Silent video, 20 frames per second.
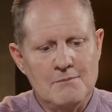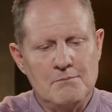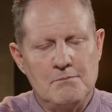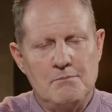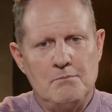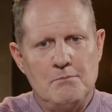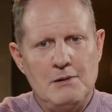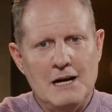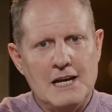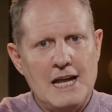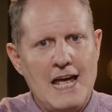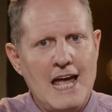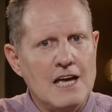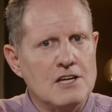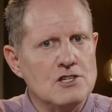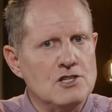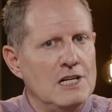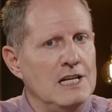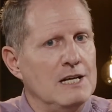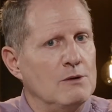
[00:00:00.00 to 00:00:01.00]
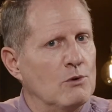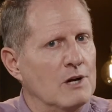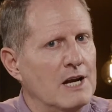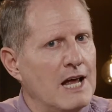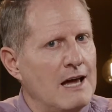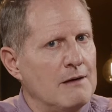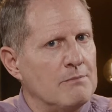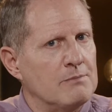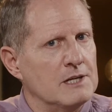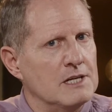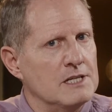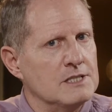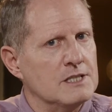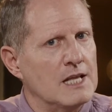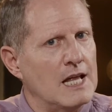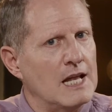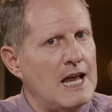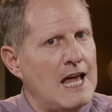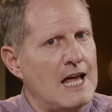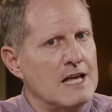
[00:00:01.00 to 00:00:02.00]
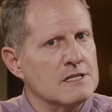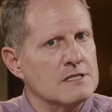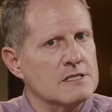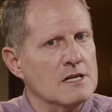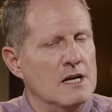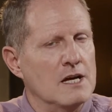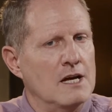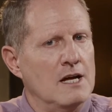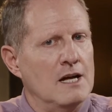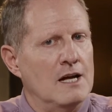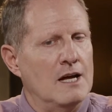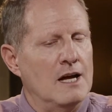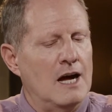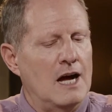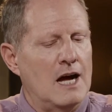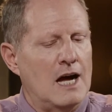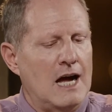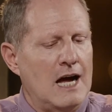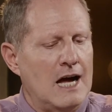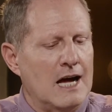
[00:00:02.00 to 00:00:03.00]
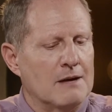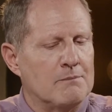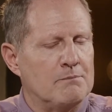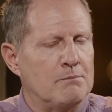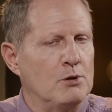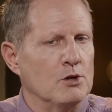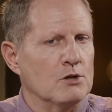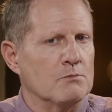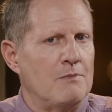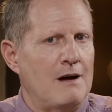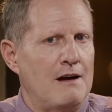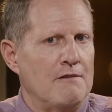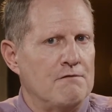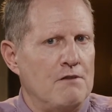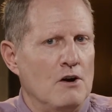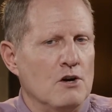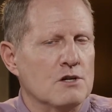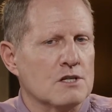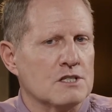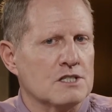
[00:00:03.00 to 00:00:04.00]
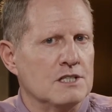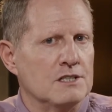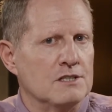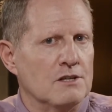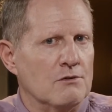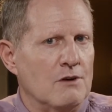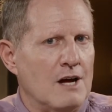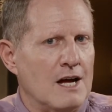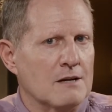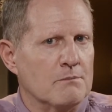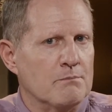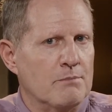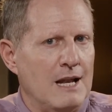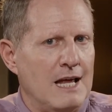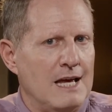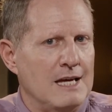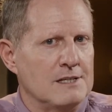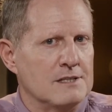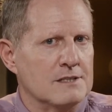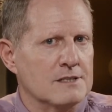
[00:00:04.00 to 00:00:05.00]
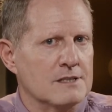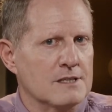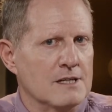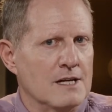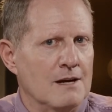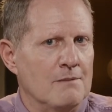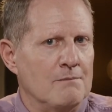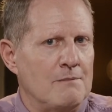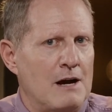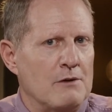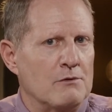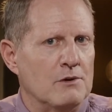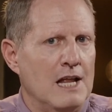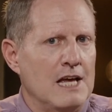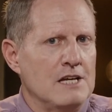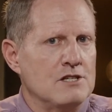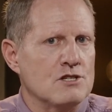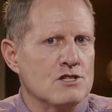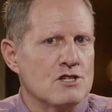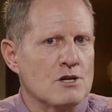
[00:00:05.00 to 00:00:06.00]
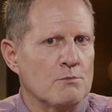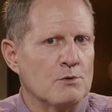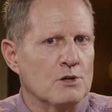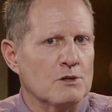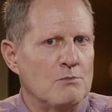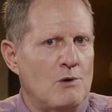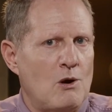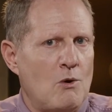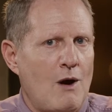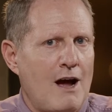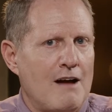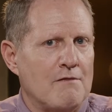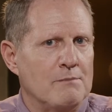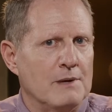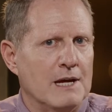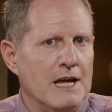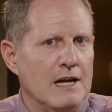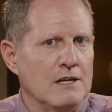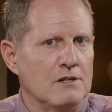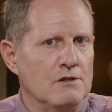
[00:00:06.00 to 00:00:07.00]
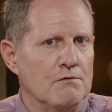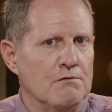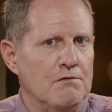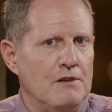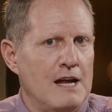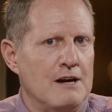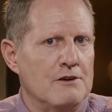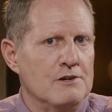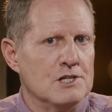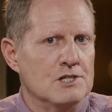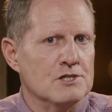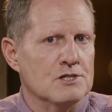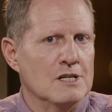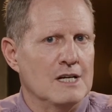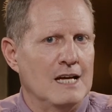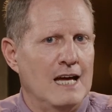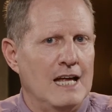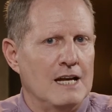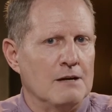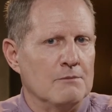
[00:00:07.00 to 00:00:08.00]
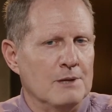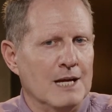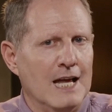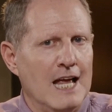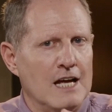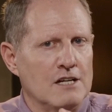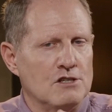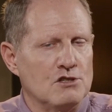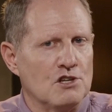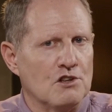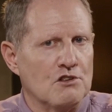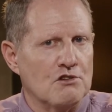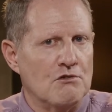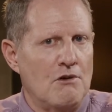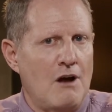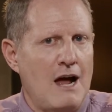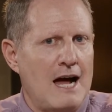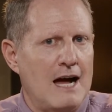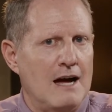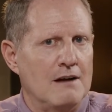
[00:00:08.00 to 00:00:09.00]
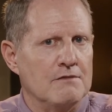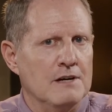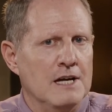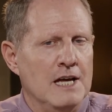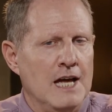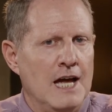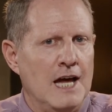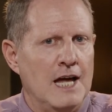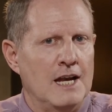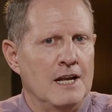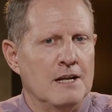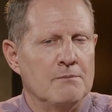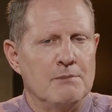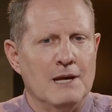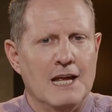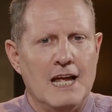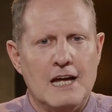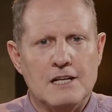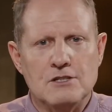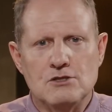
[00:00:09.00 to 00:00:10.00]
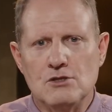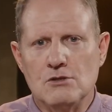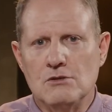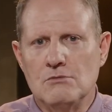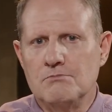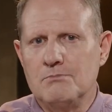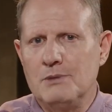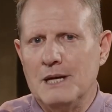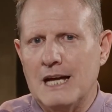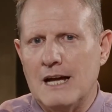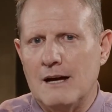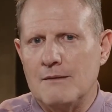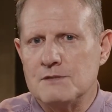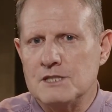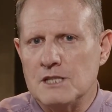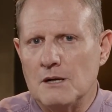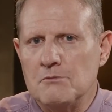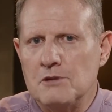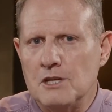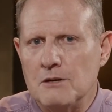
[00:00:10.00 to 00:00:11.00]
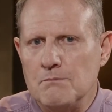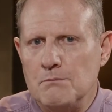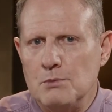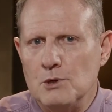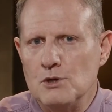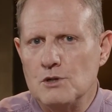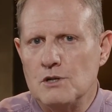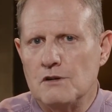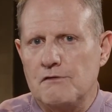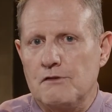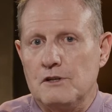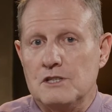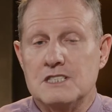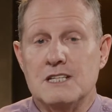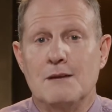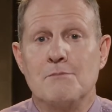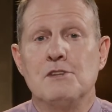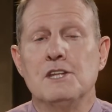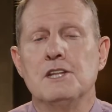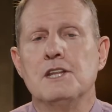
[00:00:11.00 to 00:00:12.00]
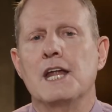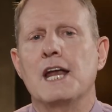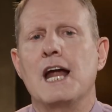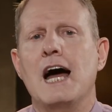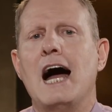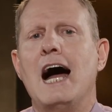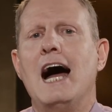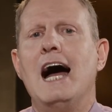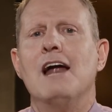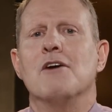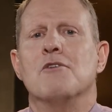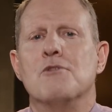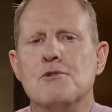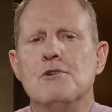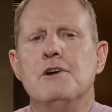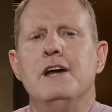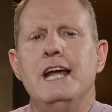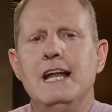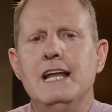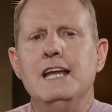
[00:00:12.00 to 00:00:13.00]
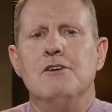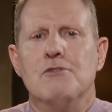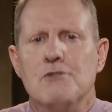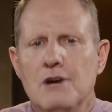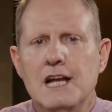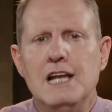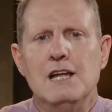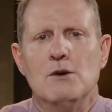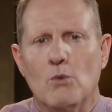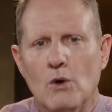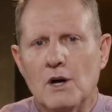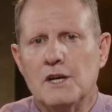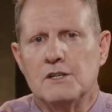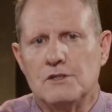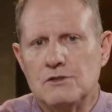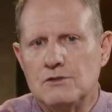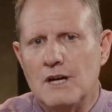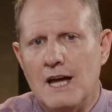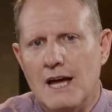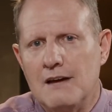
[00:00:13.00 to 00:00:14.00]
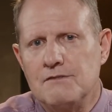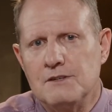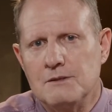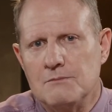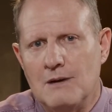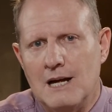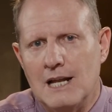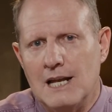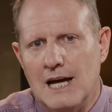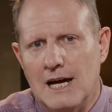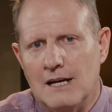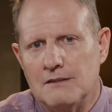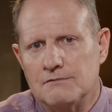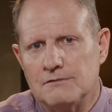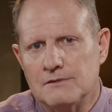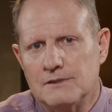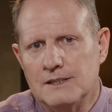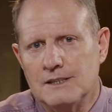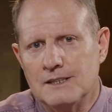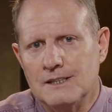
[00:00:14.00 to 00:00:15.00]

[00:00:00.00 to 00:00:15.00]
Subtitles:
But actually what happened is that as I put my focus in the right place, my relationship with my wife began to flourish, and it began to thrive, and it began to become something beautiful, something that I really, really wanted to have in my life.